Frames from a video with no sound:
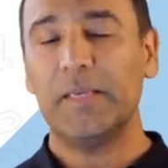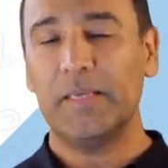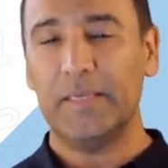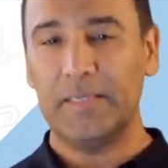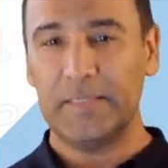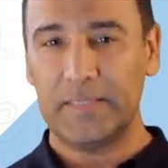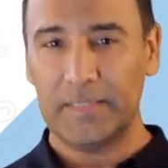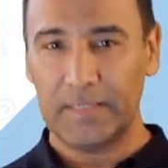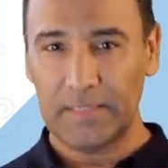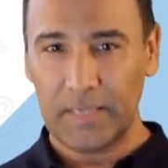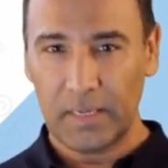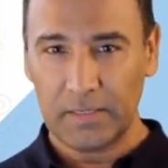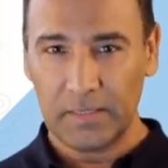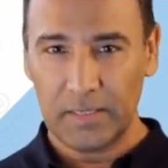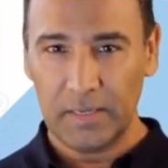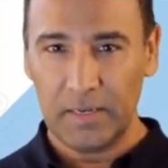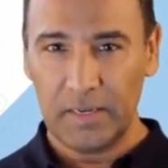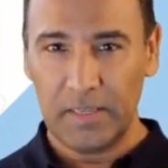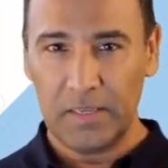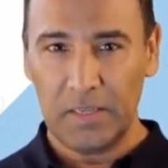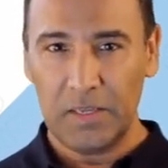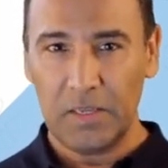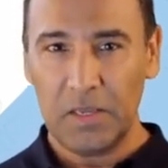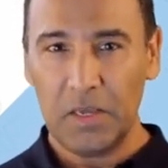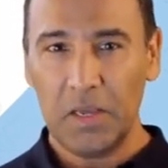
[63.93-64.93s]
is
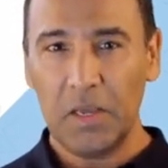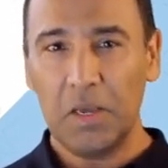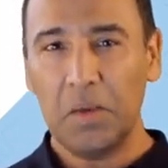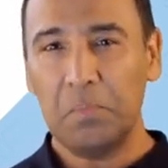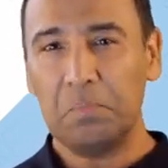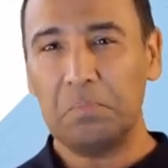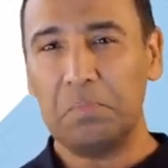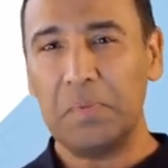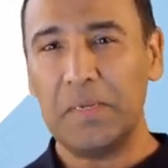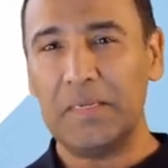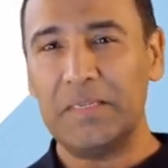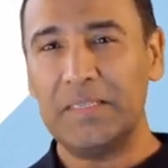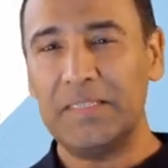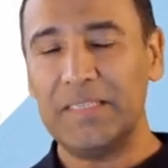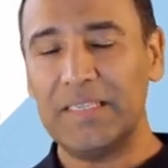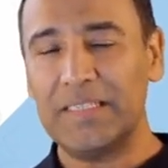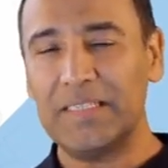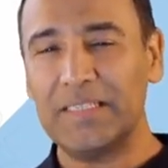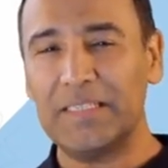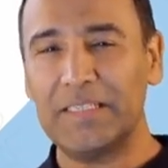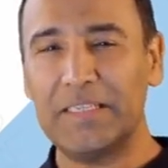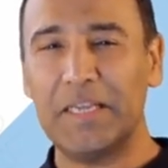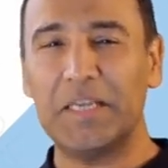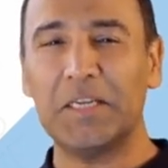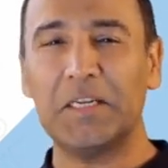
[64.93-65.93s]
subtly but
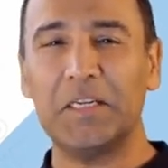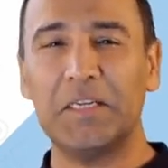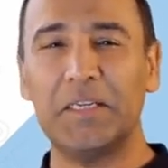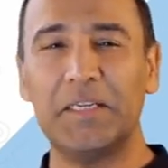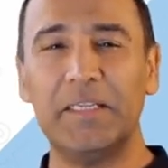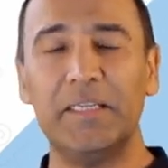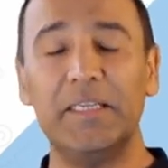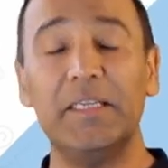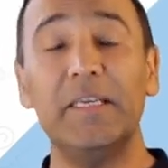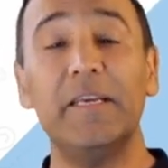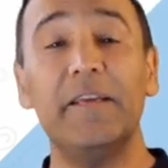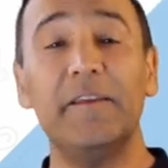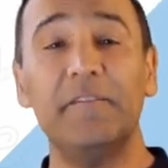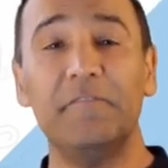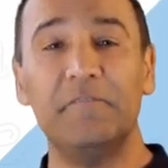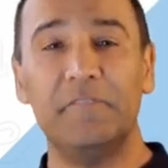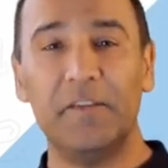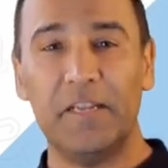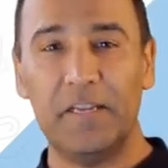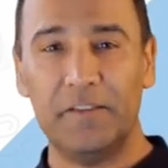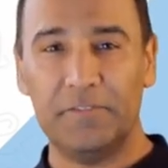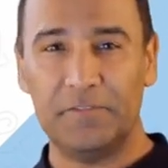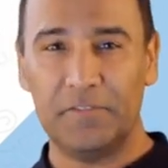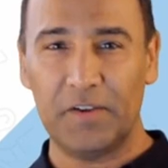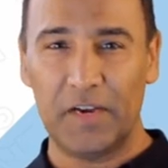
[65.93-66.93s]
distinctly
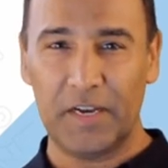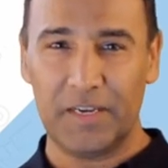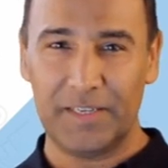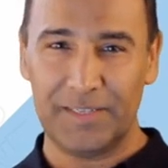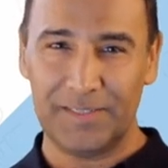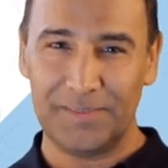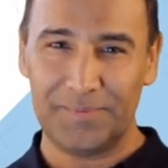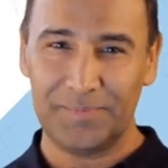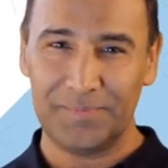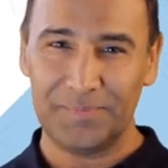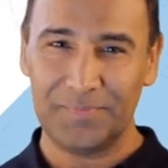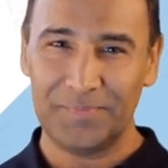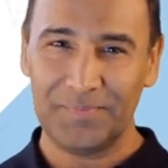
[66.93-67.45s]
vilified.